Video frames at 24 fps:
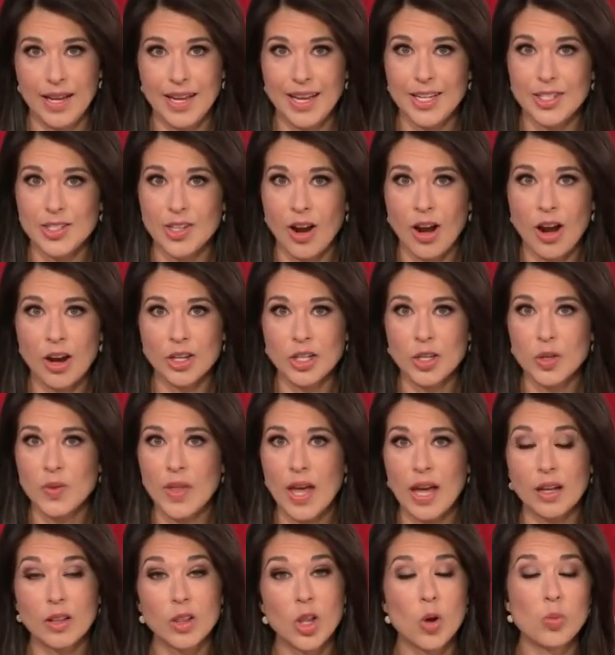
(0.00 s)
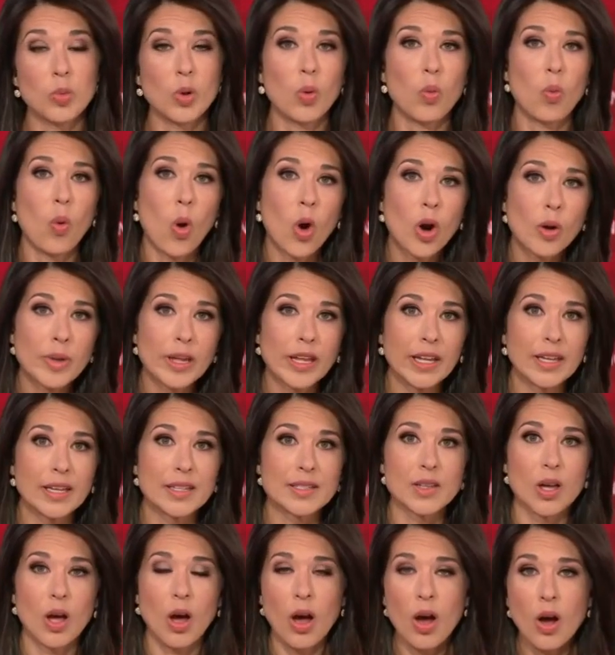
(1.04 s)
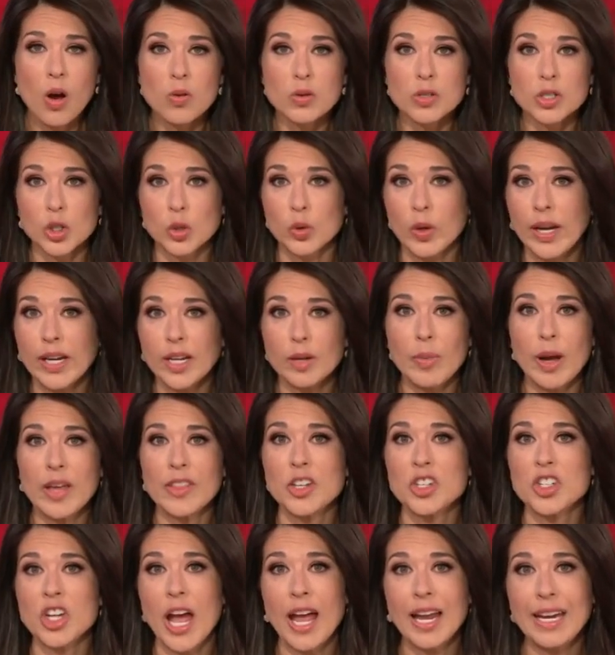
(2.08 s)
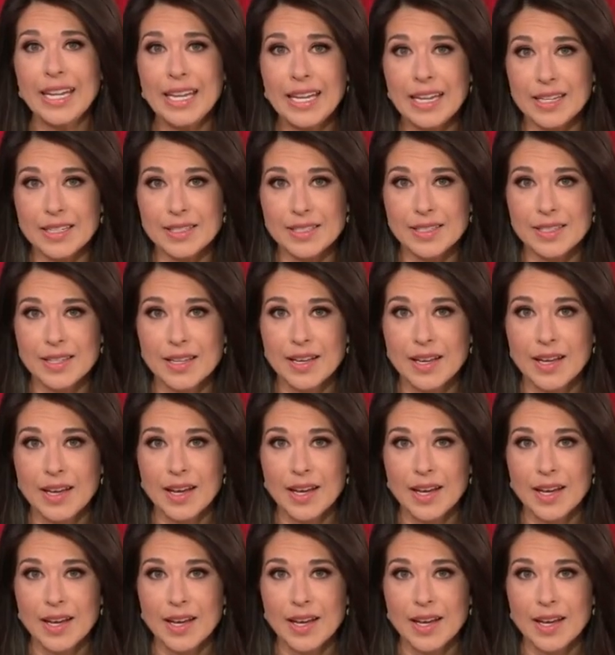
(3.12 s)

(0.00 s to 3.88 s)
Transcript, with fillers: He's argued that global warming is a hoax created by the Chinese.